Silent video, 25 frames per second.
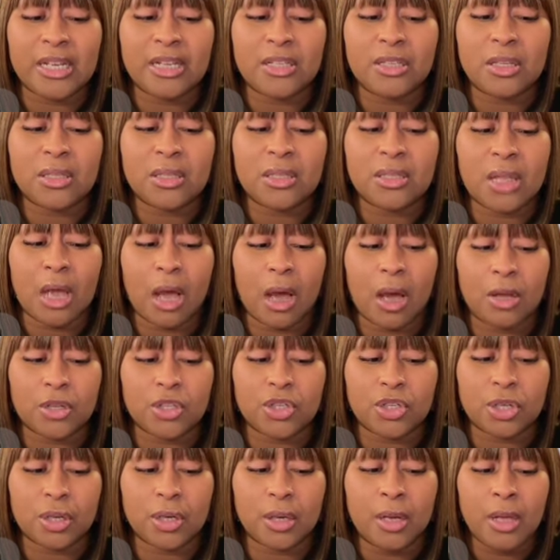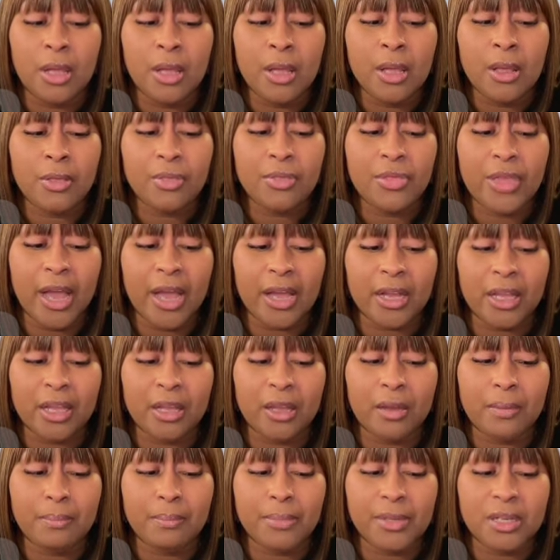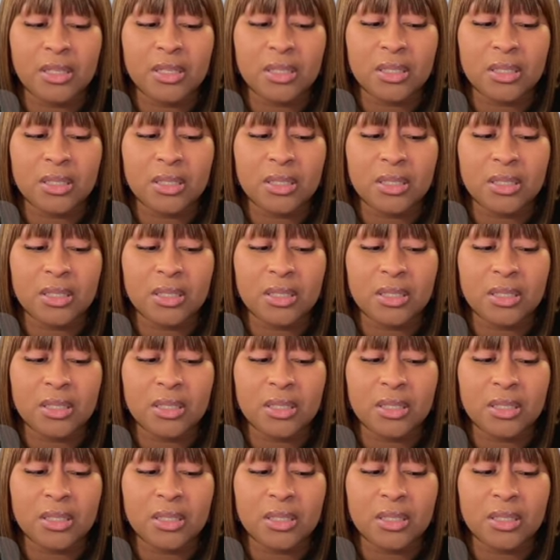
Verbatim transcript: and nostalgia that can be